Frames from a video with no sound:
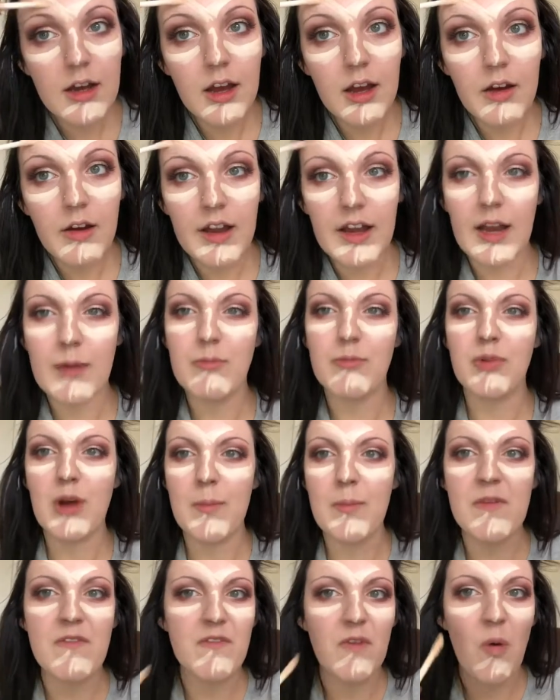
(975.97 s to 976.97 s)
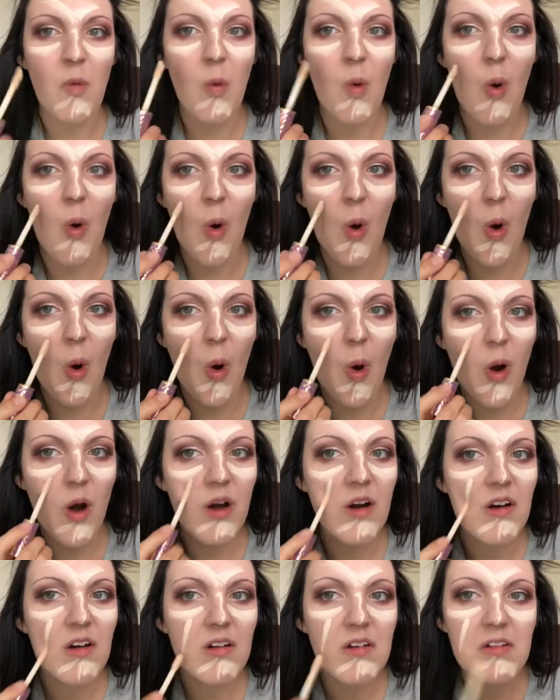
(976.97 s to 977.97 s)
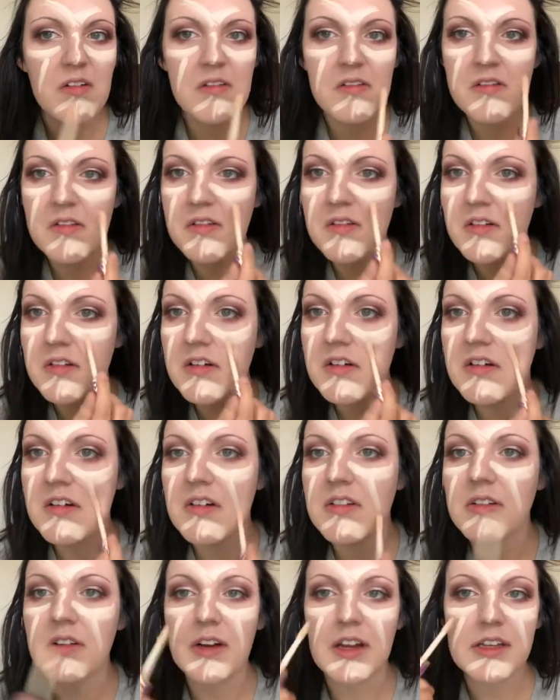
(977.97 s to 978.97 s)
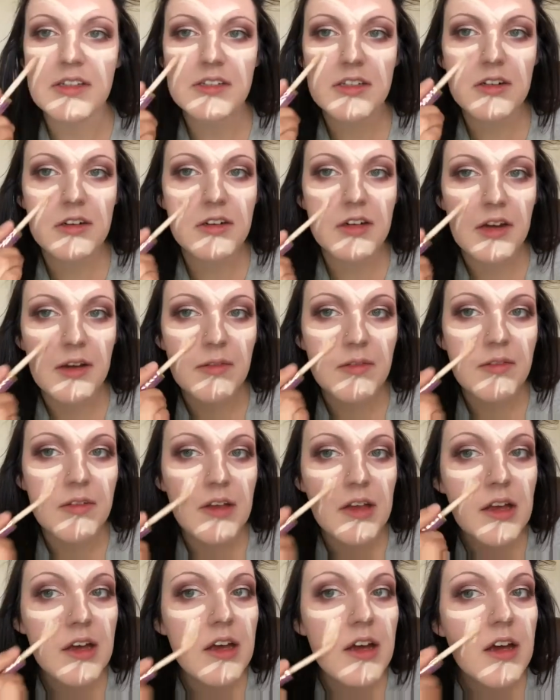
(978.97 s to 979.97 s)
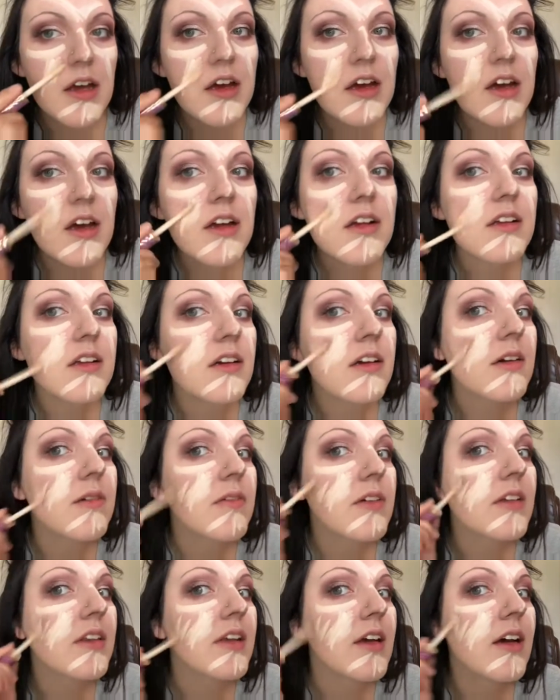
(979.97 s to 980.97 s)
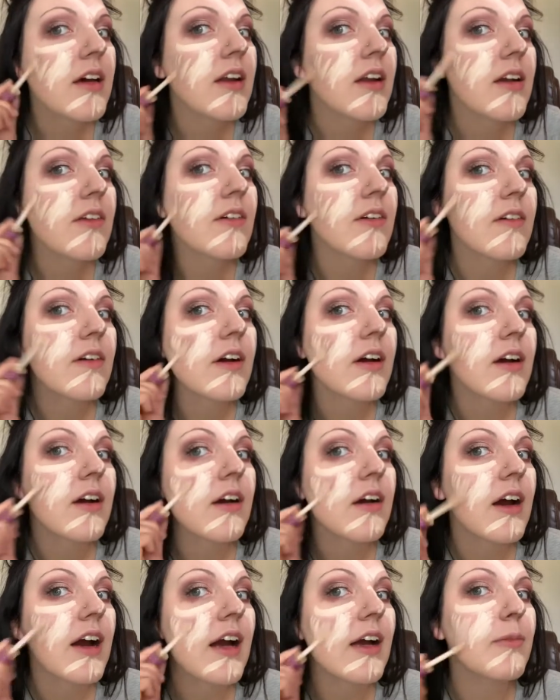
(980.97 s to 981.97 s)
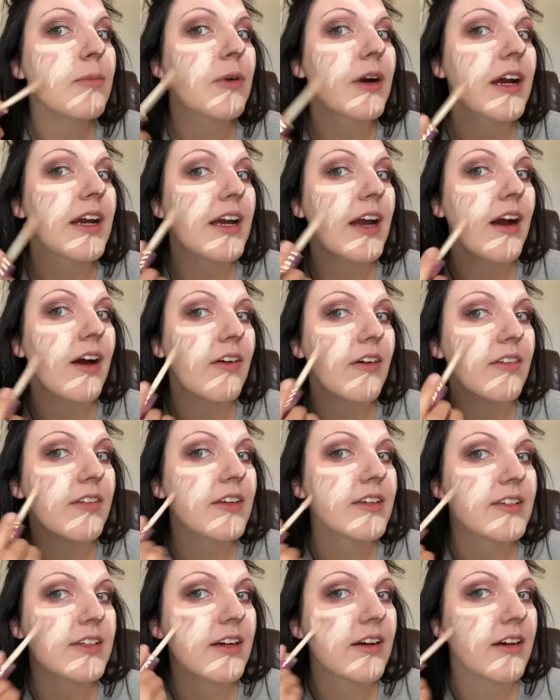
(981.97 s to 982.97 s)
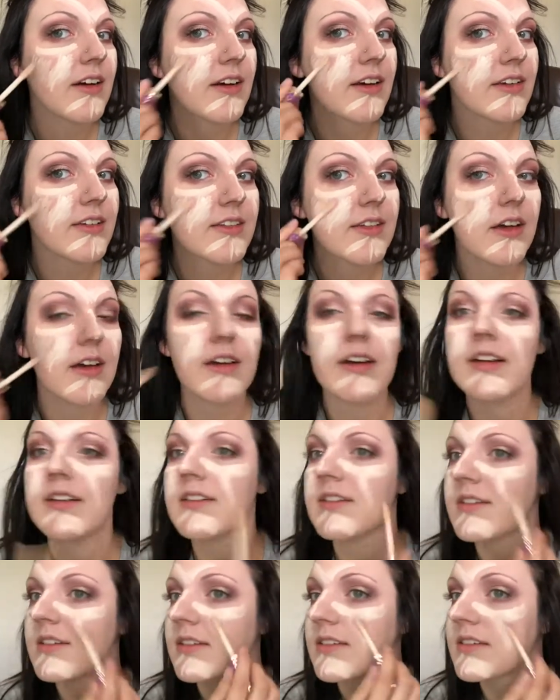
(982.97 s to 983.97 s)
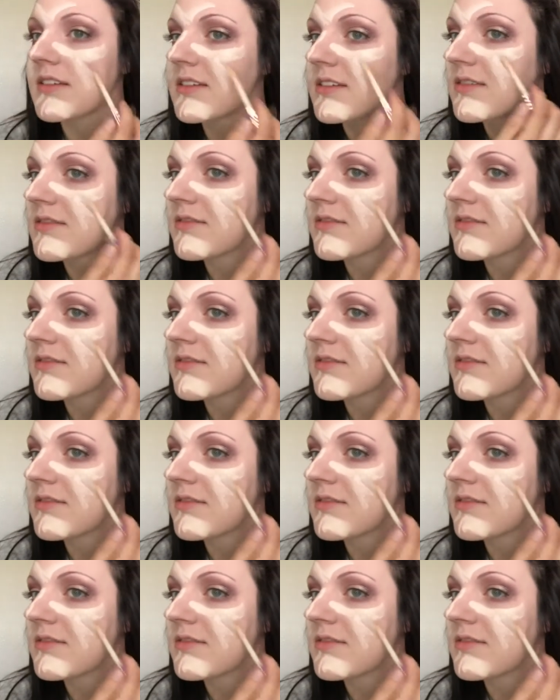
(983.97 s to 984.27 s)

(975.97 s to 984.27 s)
Like I'm prepping for war. Don't ask. Okay. So I put that everywhere. I break out in this area, so I like to just